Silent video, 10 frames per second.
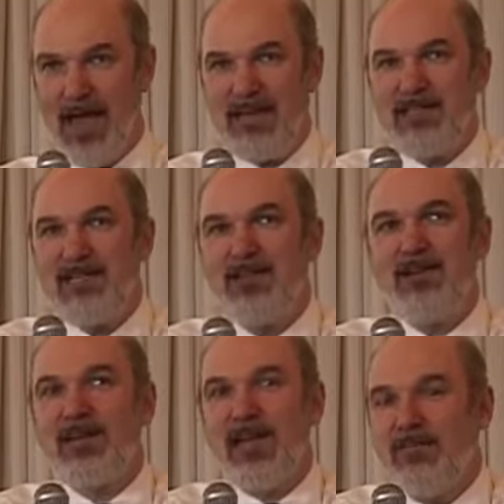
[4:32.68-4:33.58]
I did
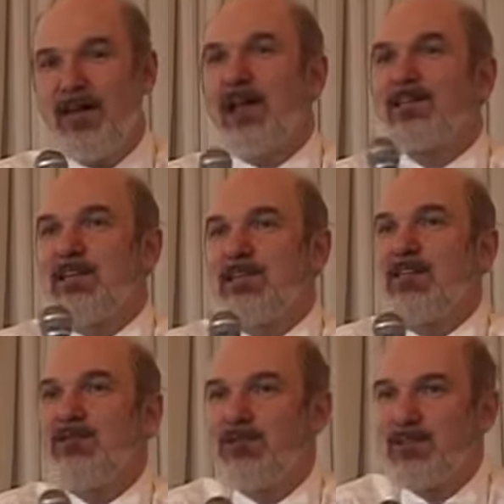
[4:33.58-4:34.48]

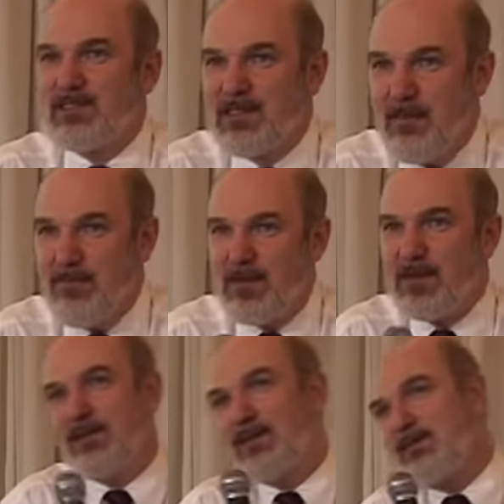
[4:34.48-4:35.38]
influence them,
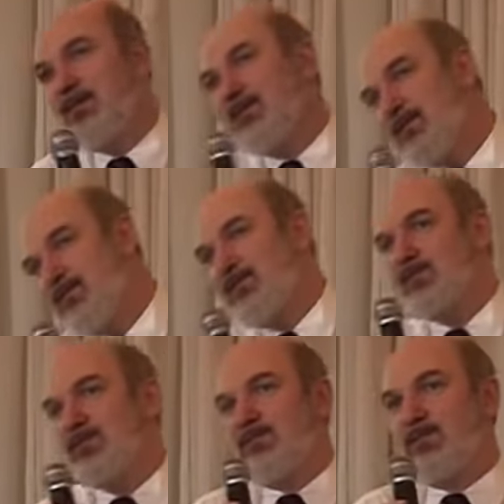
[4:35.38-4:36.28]
but I did not
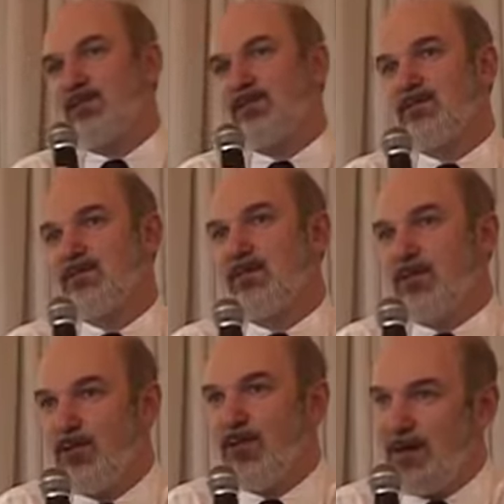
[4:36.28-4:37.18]
influence the world
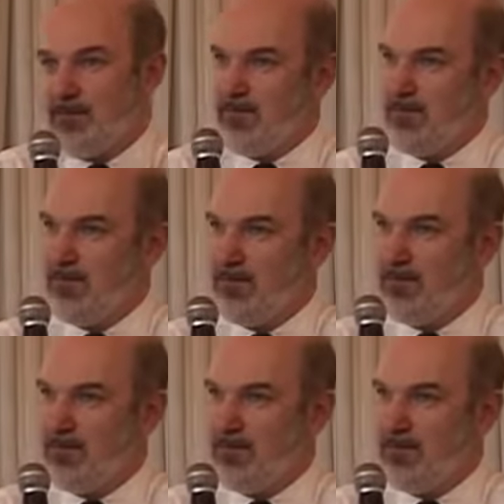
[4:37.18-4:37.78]
through them.